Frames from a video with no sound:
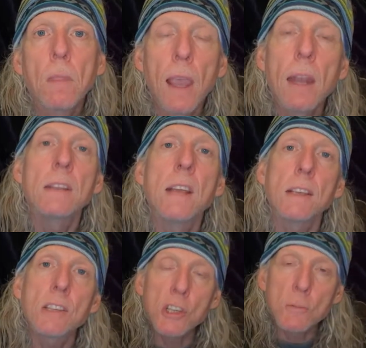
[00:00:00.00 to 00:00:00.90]
And it
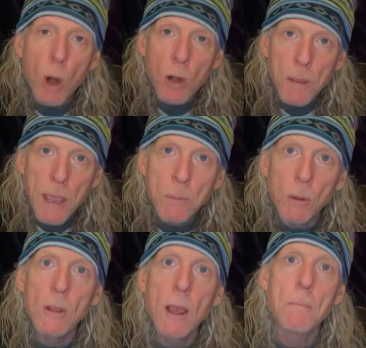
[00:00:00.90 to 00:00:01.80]
takes smart
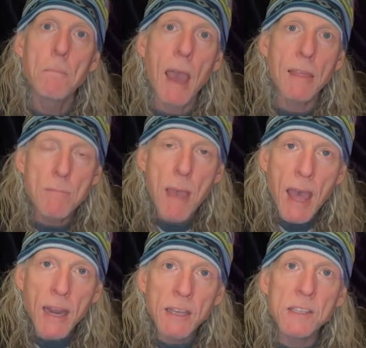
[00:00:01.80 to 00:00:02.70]
people,
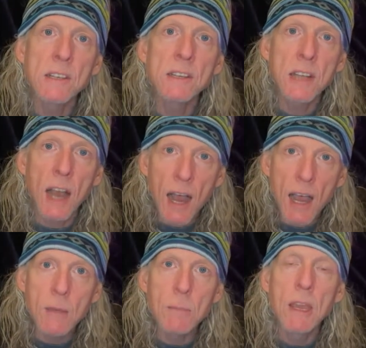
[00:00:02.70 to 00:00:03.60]
mathematics,
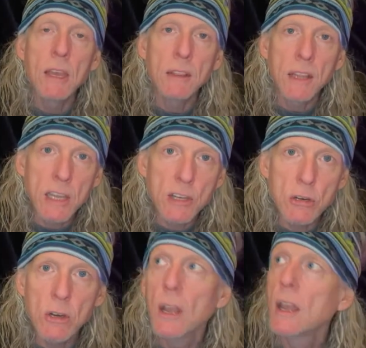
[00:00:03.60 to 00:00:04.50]
time,
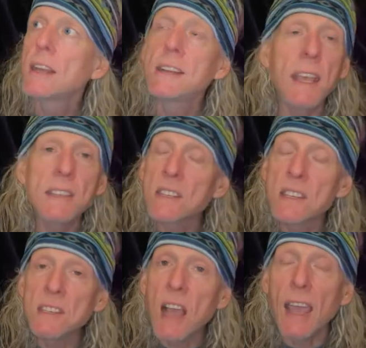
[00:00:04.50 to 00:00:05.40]
leisure. It takes a
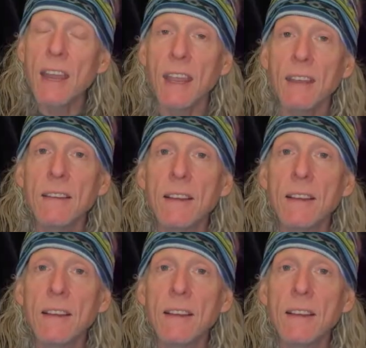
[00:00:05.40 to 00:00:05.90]
society.